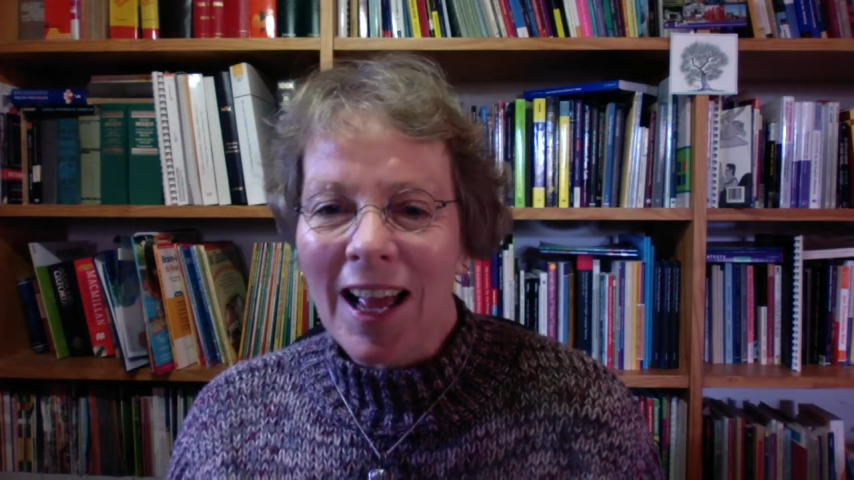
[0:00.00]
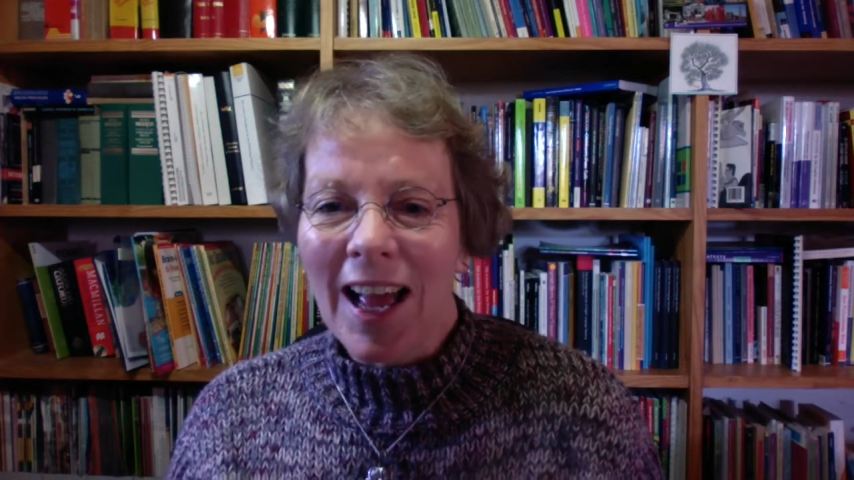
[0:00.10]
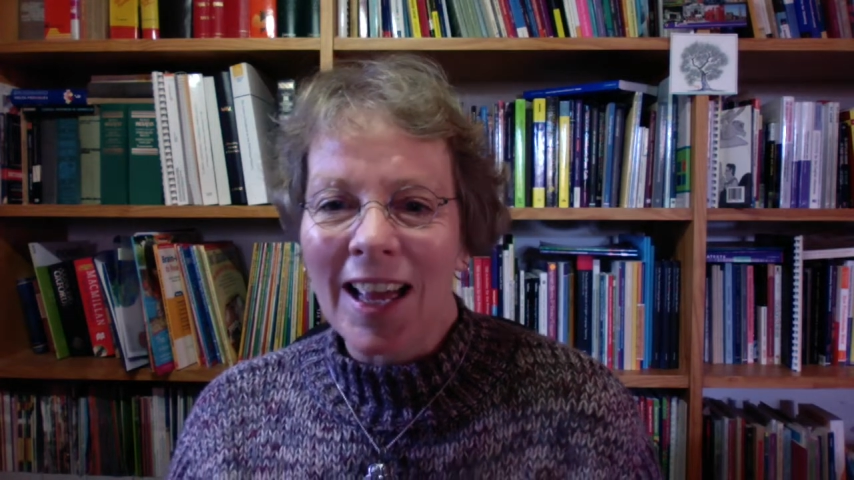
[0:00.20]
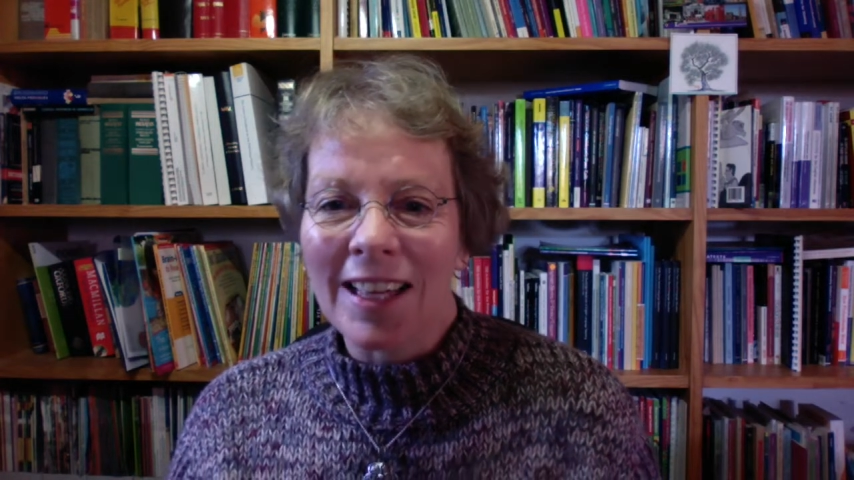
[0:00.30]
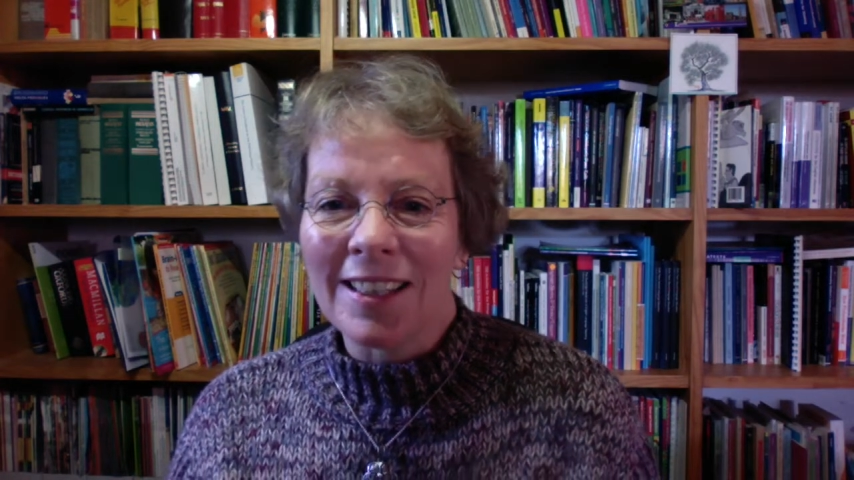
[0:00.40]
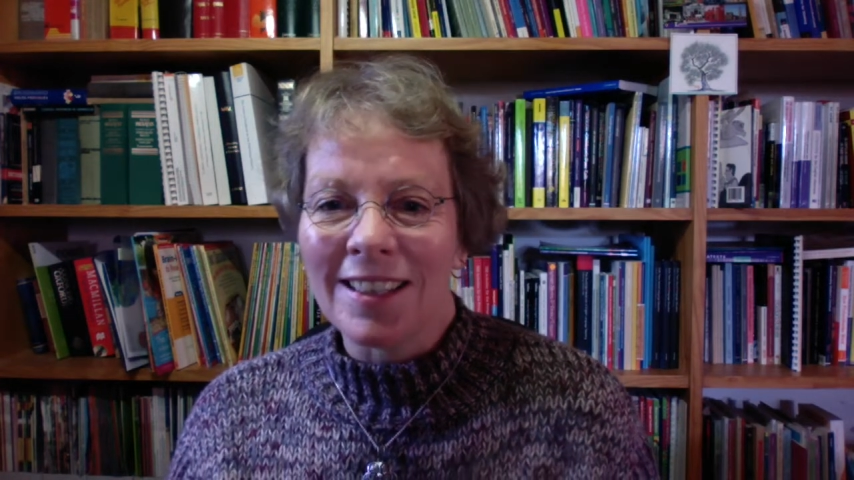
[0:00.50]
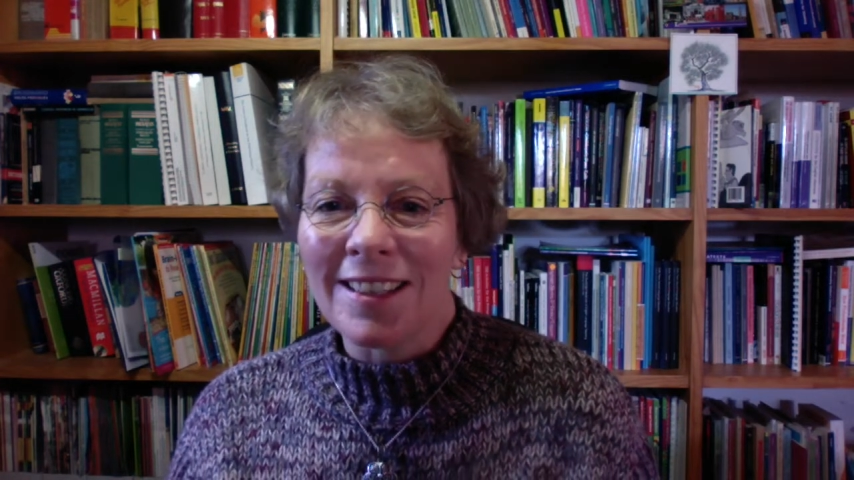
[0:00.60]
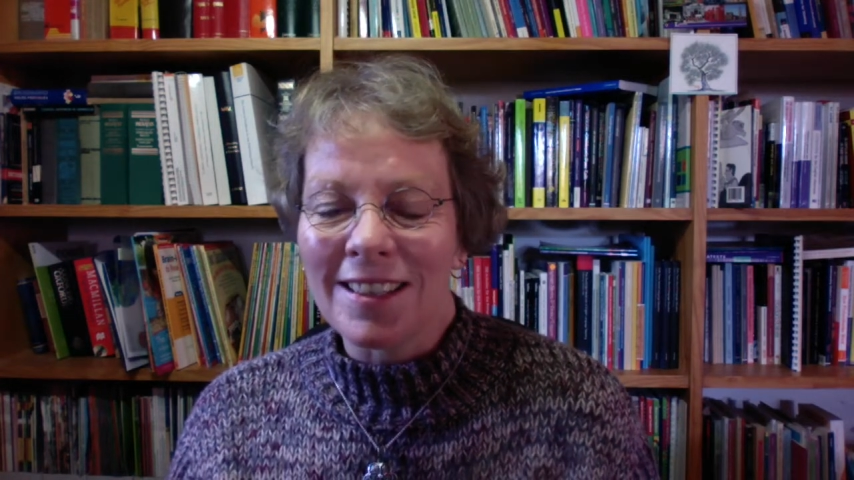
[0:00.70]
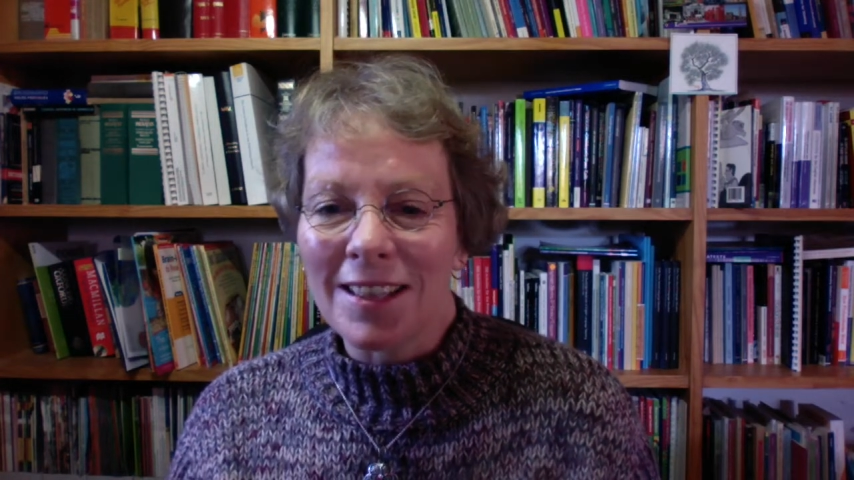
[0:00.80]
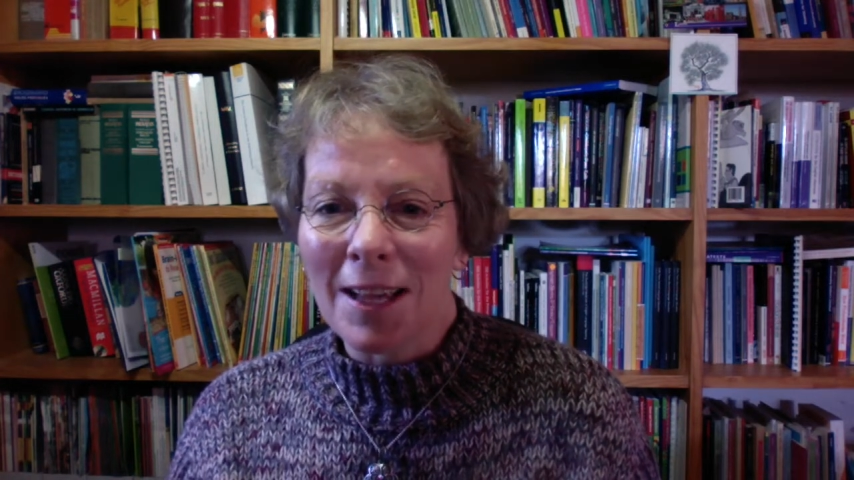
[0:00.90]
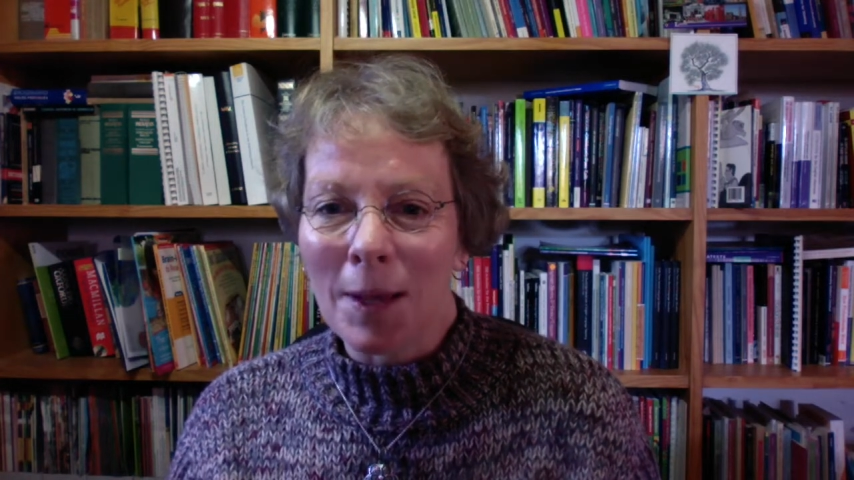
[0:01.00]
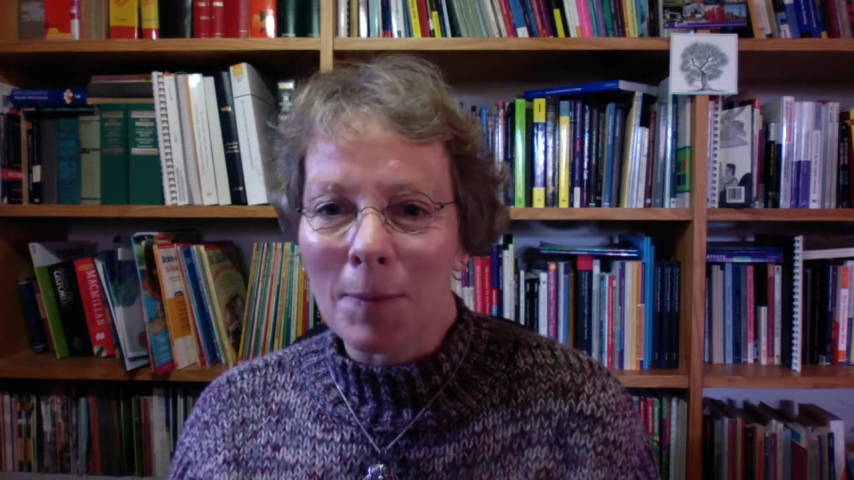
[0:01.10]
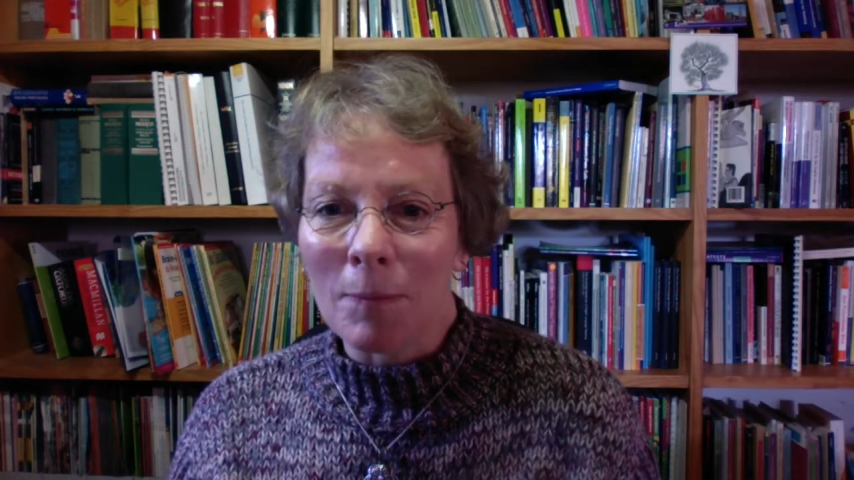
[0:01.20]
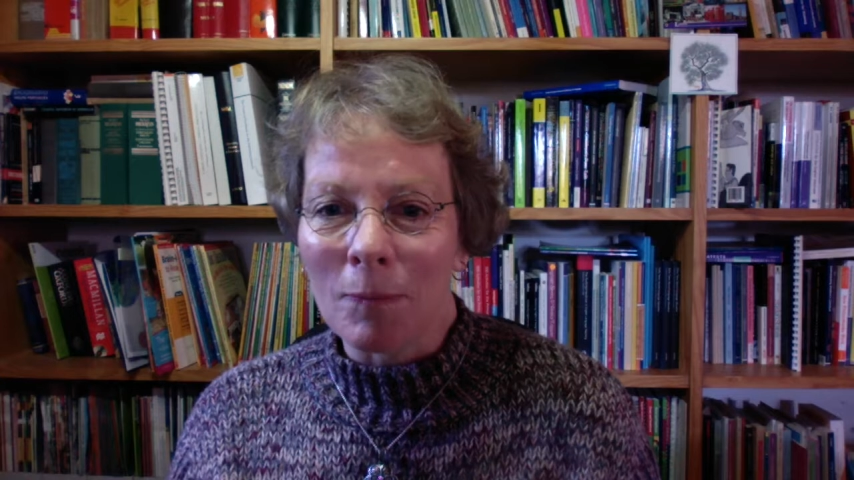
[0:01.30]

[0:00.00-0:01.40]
and um,